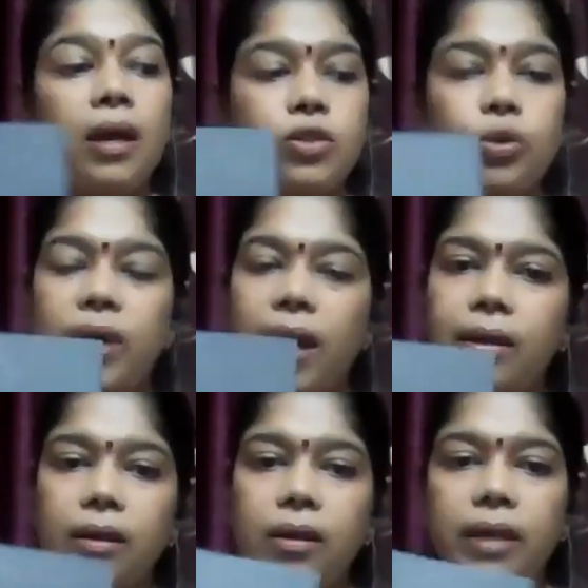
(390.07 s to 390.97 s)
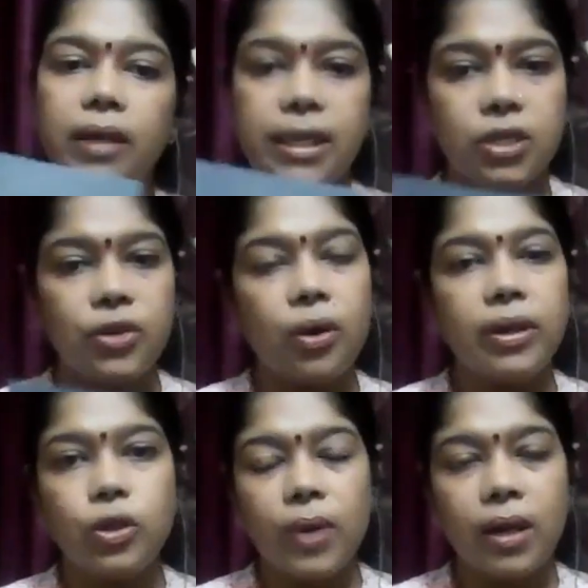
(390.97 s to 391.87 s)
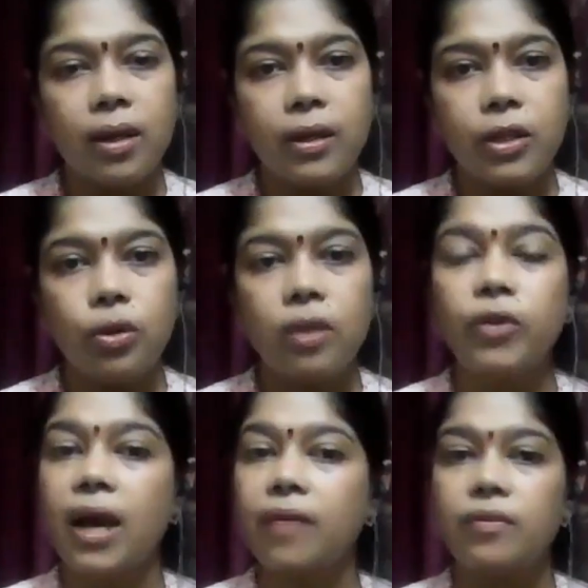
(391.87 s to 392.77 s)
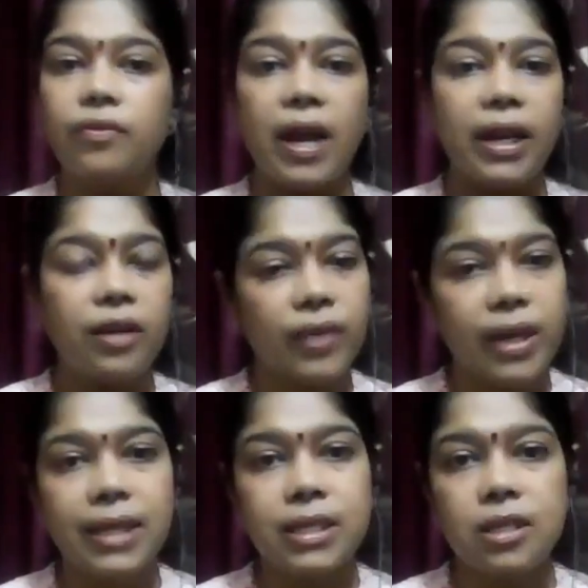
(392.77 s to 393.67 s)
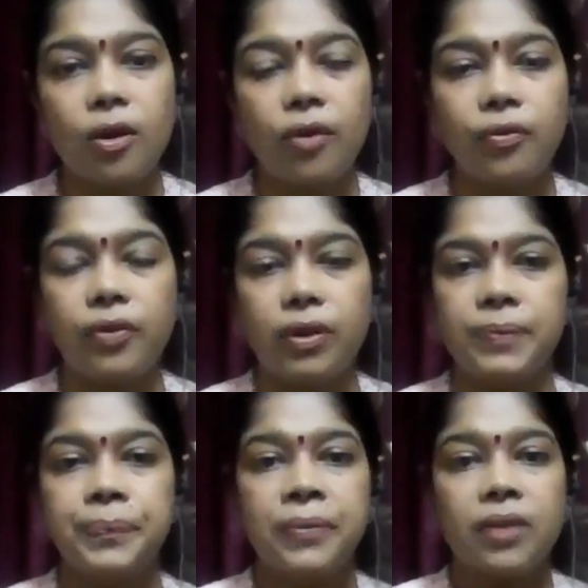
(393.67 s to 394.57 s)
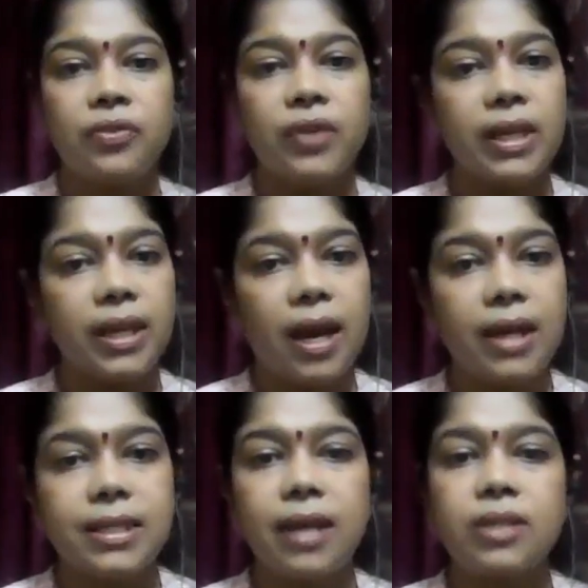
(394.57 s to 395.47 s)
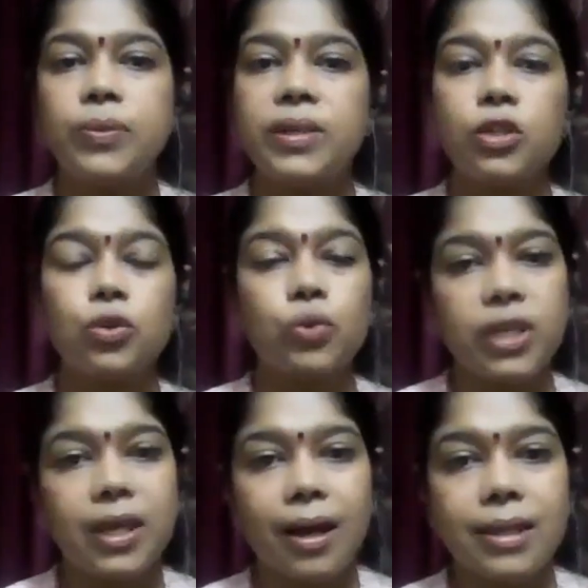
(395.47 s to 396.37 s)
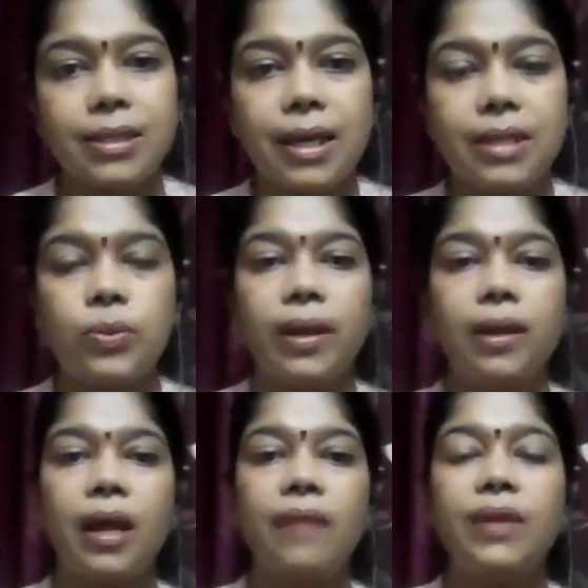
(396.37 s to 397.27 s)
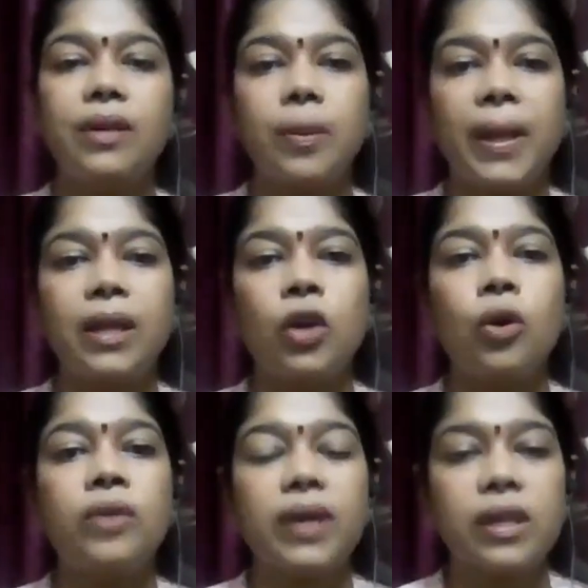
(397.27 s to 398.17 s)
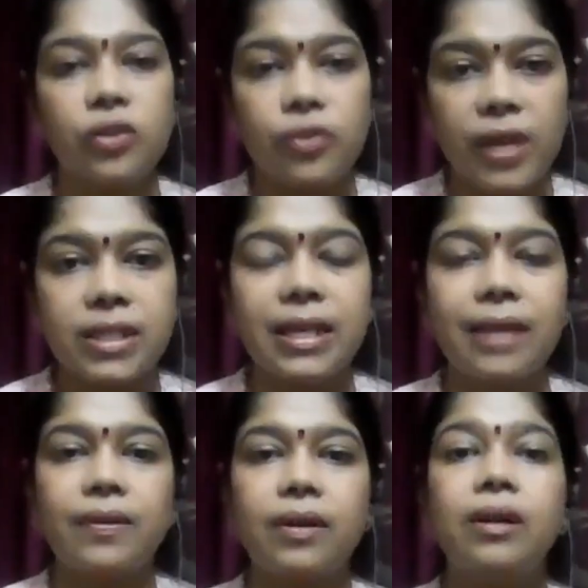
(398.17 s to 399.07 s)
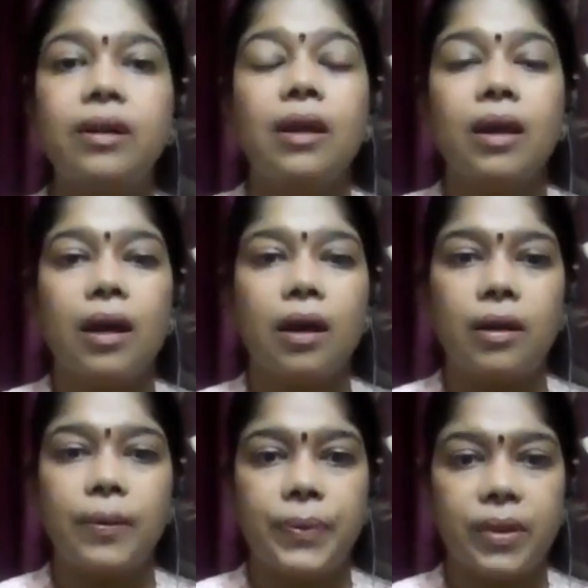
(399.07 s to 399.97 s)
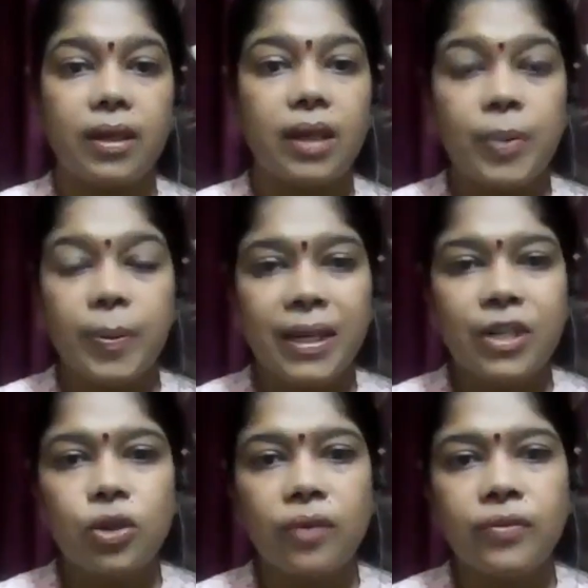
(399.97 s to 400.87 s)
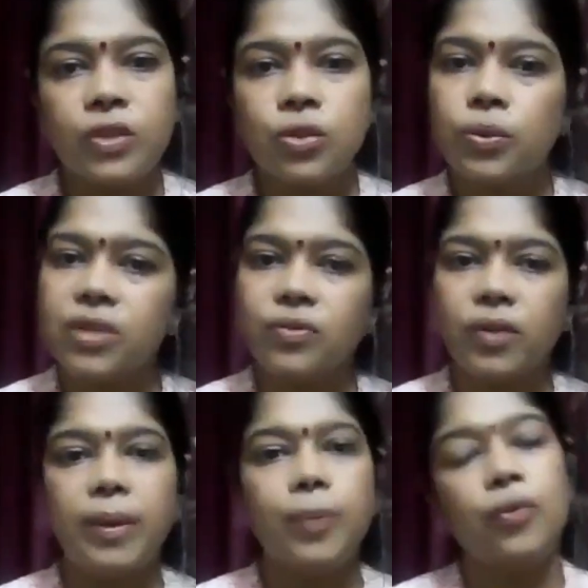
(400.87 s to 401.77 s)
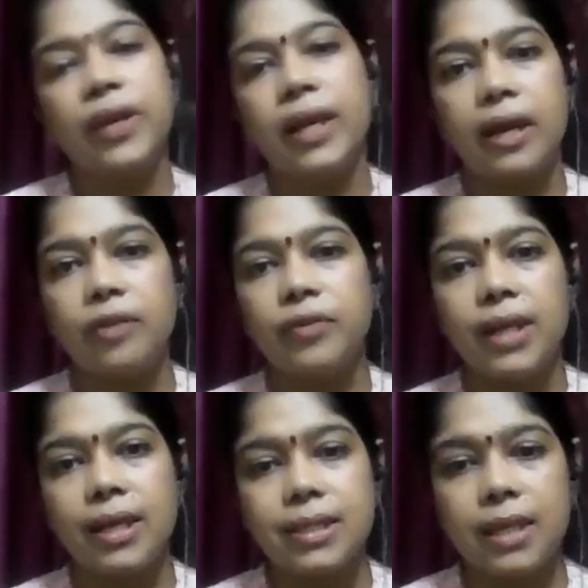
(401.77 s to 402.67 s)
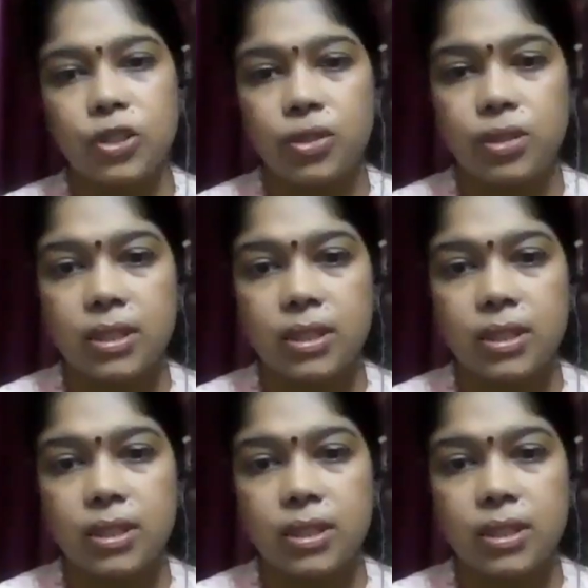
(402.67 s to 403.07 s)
so that later on into our curriculum we have a wide variety of 3D arts as well, 2D arts as well, and then depending on the interest and the capability of the student, we'll be moving ahead with our session.